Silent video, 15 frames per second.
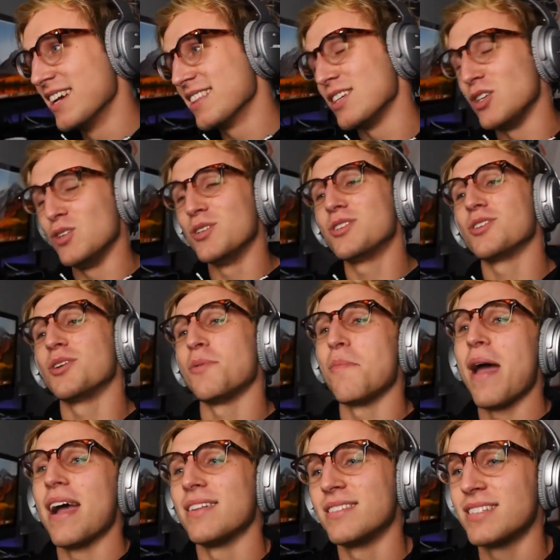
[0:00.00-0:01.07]
The user in
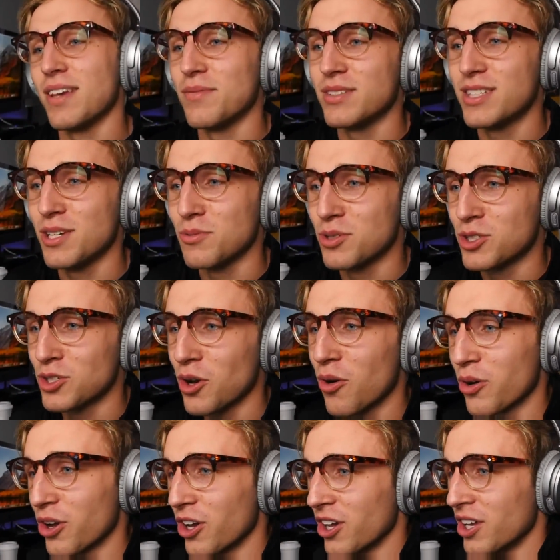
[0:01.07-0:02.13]
Madden 17 was so
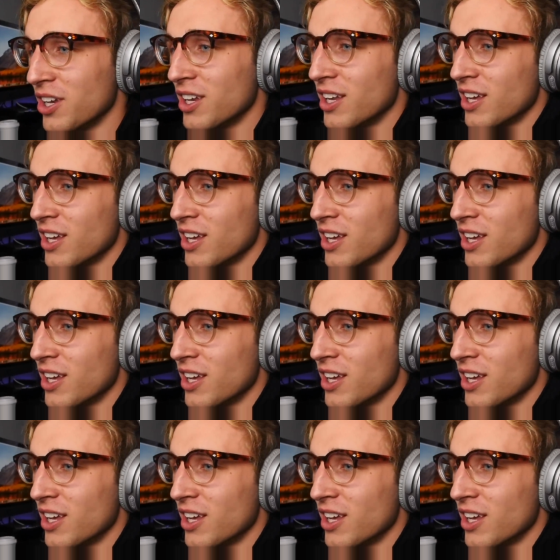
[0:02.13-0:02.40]
good.